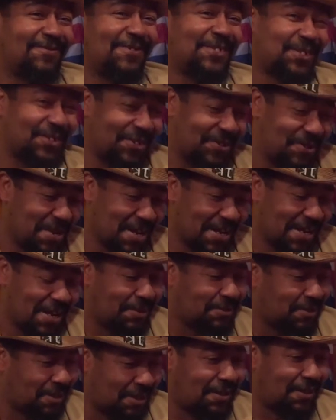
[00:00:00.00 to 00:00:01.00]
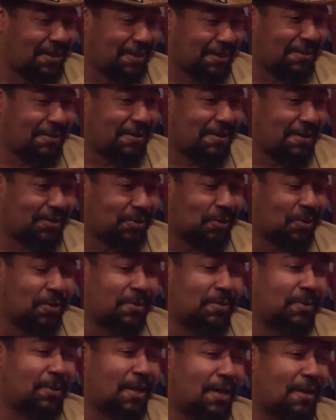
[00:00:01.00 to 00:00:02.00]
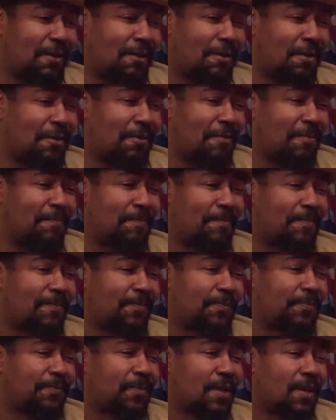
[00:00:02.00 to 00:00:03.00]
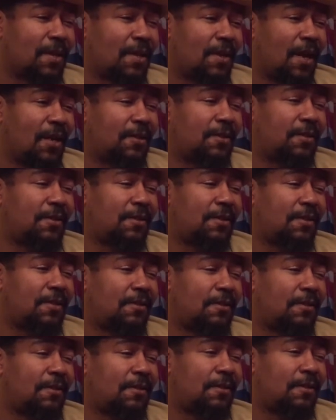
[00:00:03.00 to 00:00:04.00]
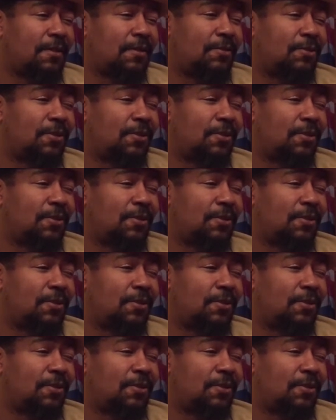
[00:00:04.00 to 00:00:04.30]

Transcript: So I was like, yeah. So he was like, I think you